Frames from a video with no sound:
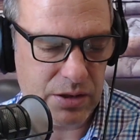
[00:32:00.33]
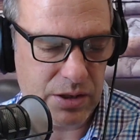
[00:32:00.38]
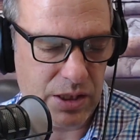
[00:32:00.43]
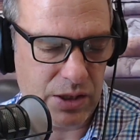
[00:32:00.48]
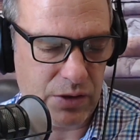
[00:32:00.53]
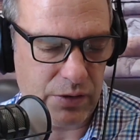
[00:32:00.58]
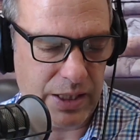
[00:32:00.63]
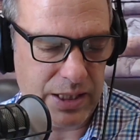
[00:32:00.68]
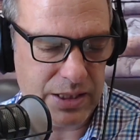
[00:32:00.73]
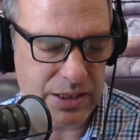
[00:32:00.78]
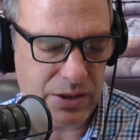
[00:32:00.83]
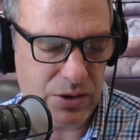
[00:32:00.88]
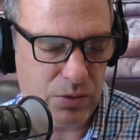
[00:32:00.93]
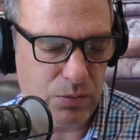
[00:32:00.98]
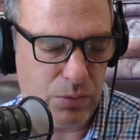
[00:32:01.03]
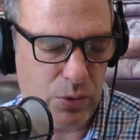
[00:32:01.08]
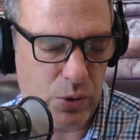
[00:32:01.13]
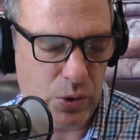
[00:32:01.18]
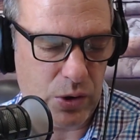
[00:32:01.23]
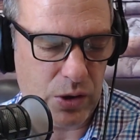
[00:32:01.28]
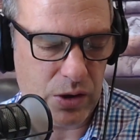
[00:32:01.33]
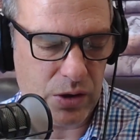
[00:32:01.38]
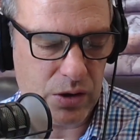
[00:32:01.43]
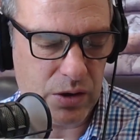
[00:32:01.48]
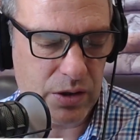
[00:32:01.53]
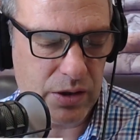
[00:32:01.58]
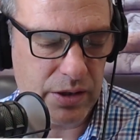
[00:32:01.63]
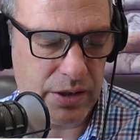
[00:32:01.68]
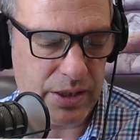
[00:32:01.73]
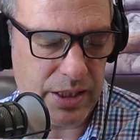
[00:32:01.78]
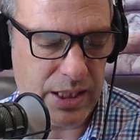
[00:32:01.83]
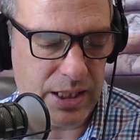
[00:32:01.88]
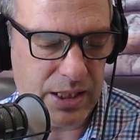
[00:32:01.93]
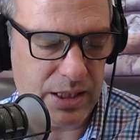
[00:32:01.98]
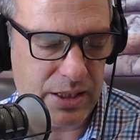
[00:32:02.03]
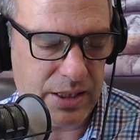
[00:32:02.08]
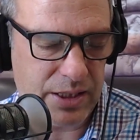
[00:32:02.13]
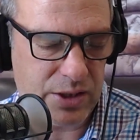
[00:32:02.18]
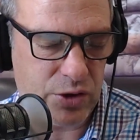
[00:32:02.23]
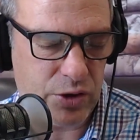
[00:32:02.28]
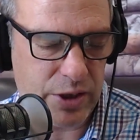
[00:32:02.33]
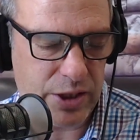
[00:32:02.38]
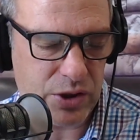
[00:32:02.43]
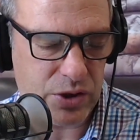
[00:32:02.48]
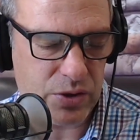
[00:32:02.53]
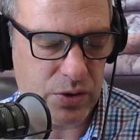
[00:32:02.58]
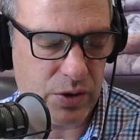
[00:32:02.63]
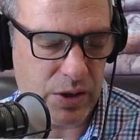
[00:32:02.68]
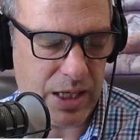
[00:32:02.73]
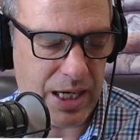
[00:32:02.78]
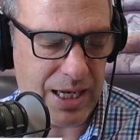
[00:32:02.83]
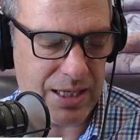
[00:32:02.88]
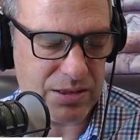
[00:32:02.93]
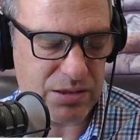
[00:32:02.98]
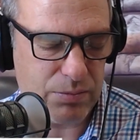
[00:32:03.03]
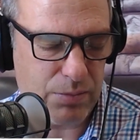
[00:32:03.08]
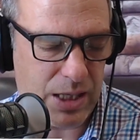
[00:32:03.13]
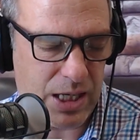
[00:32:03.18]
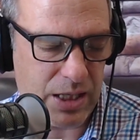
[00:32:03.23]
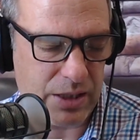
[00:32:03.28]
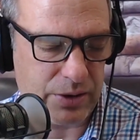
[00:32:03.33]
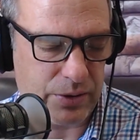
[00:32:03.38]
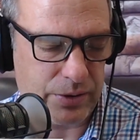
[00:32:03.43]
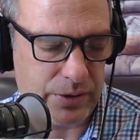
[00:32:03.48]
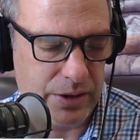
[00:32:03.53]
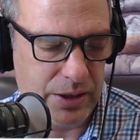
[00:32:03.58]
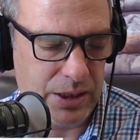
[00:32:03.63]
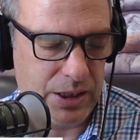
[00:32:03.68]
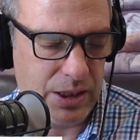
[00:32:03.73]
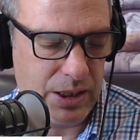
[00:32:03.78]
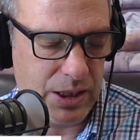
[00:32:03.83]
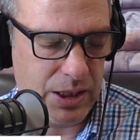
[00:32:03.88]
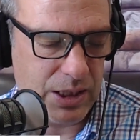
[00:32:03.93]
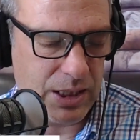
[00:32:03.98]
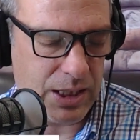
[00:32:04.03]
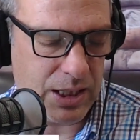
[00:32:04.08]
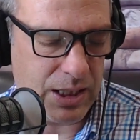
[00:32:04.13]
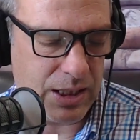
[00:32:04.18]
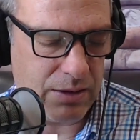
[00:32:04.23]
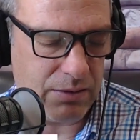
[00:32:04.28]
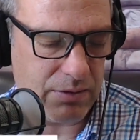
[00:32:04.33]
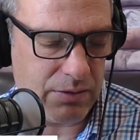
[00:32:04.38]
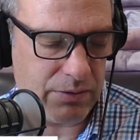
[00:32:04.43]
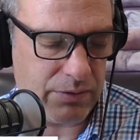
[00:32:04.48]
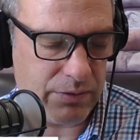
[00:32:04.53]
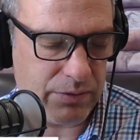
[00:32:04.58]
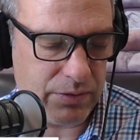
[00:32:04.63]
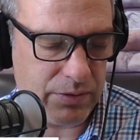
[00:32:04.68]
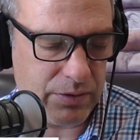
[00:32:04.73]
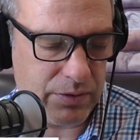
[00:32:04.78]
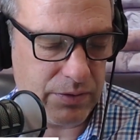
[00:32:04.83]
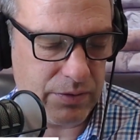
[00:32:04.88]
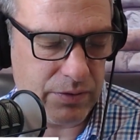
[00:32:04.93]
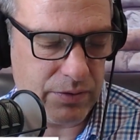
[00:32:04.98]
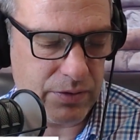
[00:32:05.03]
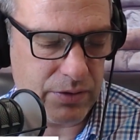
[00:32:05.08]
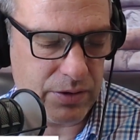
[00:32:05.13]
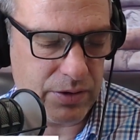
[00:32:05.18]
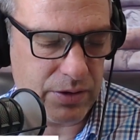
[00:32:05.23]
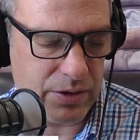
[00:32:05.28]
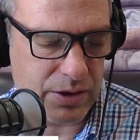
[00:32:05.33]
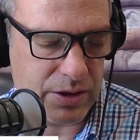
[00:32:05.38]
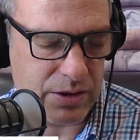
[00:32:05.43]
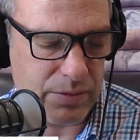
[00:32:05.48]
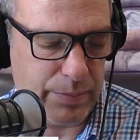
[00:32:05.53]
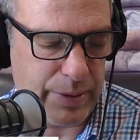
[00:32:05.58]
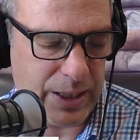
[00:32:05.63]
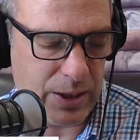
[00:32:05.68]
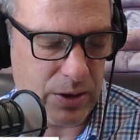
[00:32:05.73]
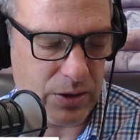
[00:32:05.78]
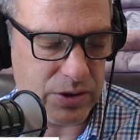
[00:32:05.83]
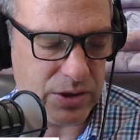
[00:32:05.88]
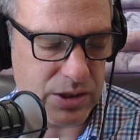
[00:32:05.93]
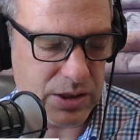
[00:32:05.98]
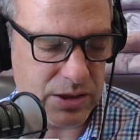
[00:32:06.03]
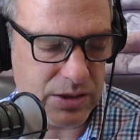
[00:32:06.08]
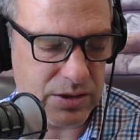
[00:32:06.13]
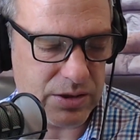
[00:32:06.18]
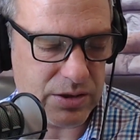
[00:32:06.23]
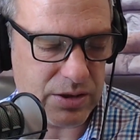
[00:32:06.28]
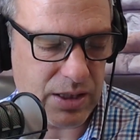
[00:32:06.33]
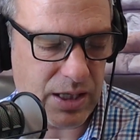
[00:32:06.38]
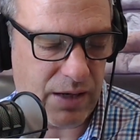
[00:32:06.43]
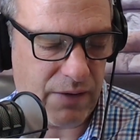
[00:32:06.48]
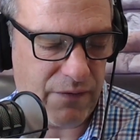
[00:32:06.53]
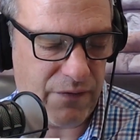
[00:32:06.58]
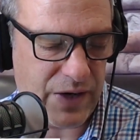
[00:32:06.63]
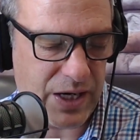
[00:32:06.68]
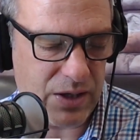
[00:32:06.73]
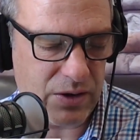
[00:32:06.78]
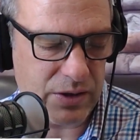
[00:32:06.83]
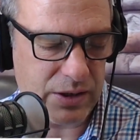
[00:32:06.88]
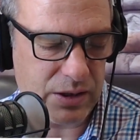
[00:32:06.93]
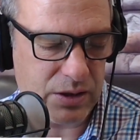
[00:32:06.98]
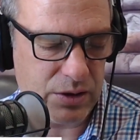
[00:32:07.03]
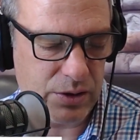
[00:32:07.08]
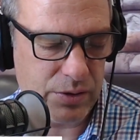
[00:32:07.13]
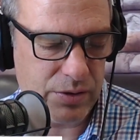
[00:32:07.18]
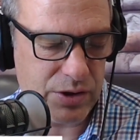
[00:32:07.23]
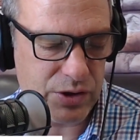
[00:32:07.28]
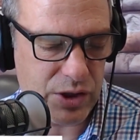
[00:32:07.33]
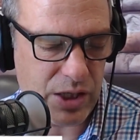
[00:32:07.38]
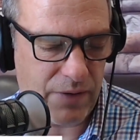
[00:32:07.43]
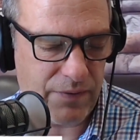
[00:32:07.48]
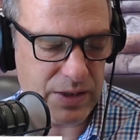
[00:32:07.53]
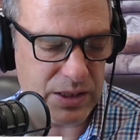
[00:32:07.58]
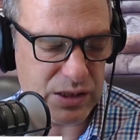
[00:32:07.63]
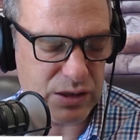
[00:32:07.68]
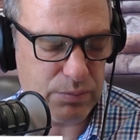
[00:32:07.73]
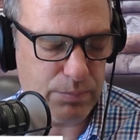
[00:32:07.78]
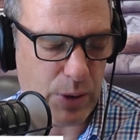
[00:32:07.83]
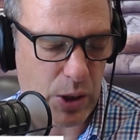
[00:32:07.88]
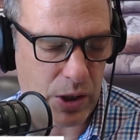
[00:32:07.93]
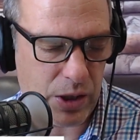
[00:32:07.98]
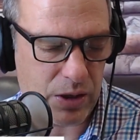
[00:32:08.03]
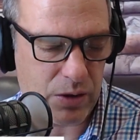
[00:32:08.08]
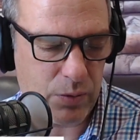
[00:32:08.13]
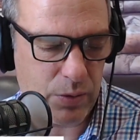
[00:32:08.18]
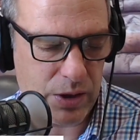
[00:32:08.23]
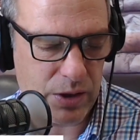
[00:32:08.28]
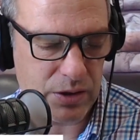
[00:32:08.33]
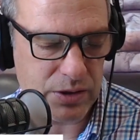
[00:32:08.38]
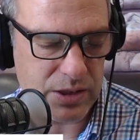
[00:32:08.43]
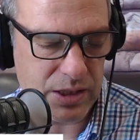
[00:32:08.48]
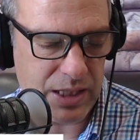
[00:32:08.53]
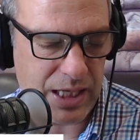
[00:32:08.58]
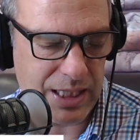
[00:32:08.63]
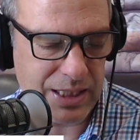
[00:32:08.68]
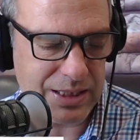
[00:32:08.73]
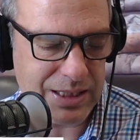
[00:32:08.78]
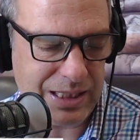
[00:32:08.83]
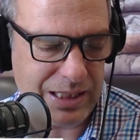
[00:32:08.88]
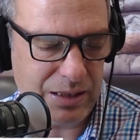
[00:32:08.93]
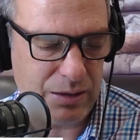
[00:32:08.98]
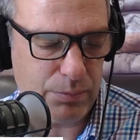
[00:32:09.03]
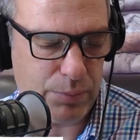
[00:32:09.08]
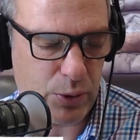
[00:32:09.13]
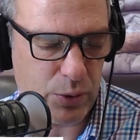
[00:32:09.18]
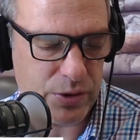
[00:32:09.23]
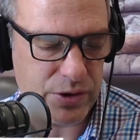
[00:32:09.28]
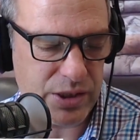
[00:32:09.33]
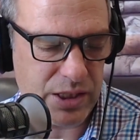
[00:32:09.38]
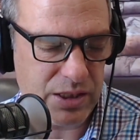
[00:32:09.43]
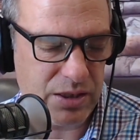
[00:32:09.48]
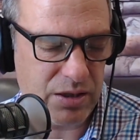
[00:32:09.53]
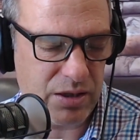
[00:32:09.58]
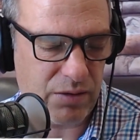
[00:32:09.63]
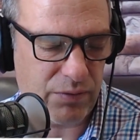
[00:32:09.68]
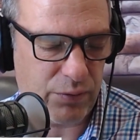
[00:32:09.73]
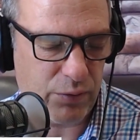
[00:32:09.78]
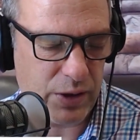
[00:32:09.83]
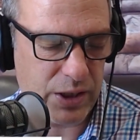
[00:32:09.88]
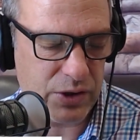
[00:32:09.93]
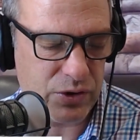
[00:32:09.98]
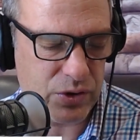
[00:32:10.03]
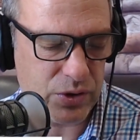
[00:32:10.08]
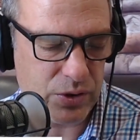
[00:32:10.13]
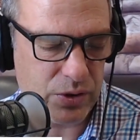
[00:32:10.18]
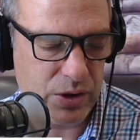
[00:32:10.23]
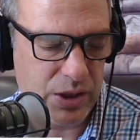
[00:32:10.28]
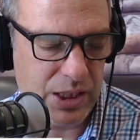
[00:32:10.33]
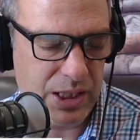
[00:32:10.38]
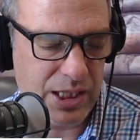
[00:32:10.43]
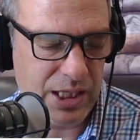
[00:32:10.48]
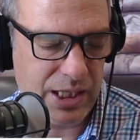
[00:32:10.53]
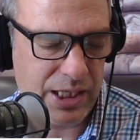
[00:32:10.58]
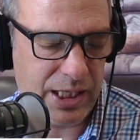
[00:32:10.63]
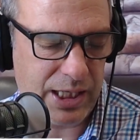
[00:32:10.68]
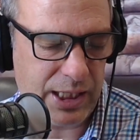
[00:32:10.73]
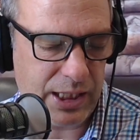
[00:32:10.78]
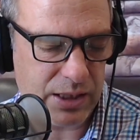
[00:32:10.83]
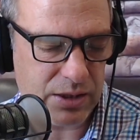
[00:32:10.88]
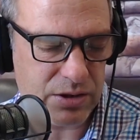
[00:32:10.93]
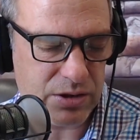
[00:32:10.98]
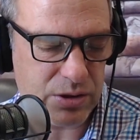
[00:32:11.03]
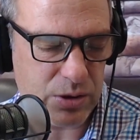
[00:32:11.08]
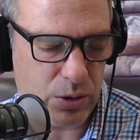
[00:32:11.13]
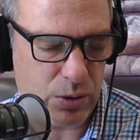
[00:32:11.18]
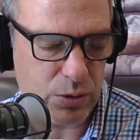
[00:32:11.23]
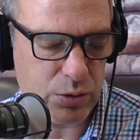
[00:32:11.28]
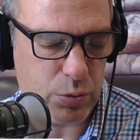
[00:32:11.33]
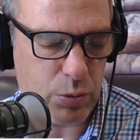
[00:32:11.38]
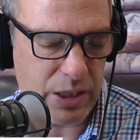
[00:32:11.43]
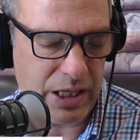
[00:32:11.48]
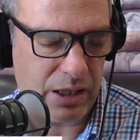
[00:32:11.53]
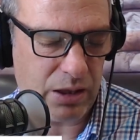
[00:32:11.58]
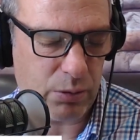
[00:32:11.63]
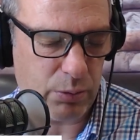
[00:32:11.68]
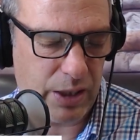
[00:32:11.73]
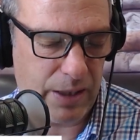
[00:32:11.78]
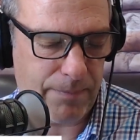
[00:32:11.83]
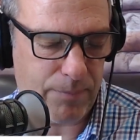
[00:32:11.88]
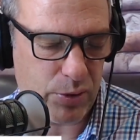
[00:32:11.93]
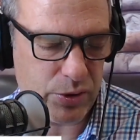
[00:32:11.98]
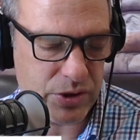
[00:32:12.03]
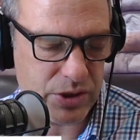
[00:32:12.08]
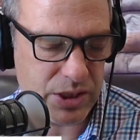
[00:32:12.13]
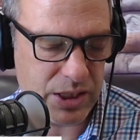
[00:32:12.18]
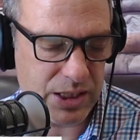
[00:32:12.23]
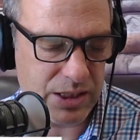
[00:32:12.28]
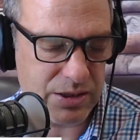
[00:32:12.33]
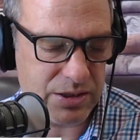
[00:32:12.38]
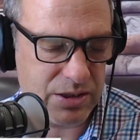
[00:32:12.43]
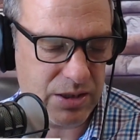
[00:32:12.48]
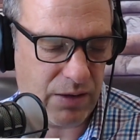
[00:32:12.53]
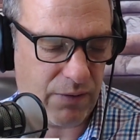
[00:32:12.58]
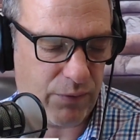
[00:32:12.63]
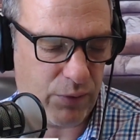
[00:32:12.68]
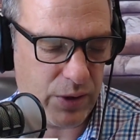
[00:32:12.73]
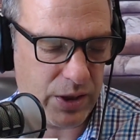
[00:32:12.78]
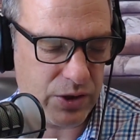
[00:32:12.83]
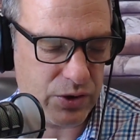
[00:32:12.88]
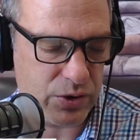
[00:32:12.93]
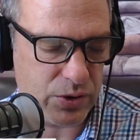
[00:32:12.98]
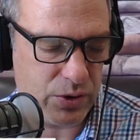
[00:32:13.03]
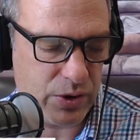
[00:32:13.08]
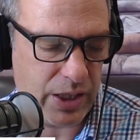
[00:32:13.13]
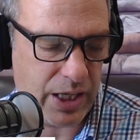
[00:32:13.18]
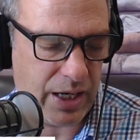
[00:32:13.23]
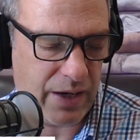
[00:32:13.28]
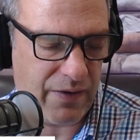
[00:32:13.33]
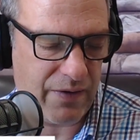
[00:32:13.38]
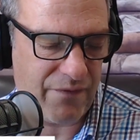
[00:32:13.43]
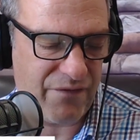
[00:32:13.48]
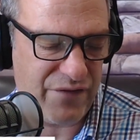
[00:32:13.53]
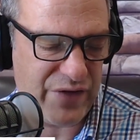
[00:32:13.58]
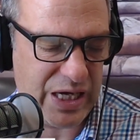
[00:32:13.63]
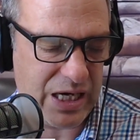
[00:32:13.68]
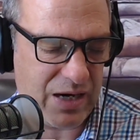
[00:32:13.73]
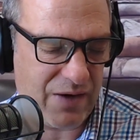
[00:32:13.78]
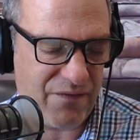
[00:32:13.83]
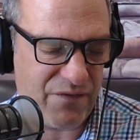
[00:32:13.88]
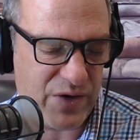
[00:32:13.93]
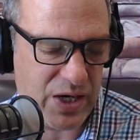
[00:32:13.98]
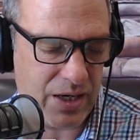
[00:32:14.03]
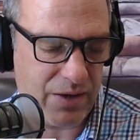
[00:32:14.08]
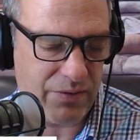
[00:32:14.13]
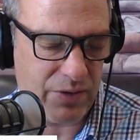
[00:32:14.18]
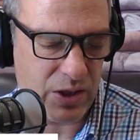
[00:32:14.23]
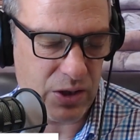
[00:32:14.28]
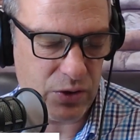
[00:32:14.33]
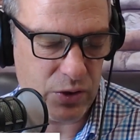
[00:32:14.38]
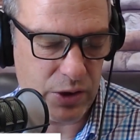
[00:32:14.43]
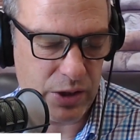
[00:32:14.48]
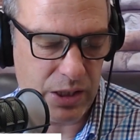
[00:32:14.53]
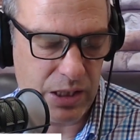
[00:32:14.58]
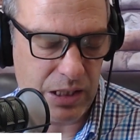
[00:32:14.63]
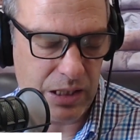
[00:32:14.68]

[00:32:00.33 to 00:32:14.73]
a great deal more than the traditional gas model. Uh, Comparisons I found include the Chevy Spark, where it's a 19% differential, Kia Soul 23% differential, and Fiat 500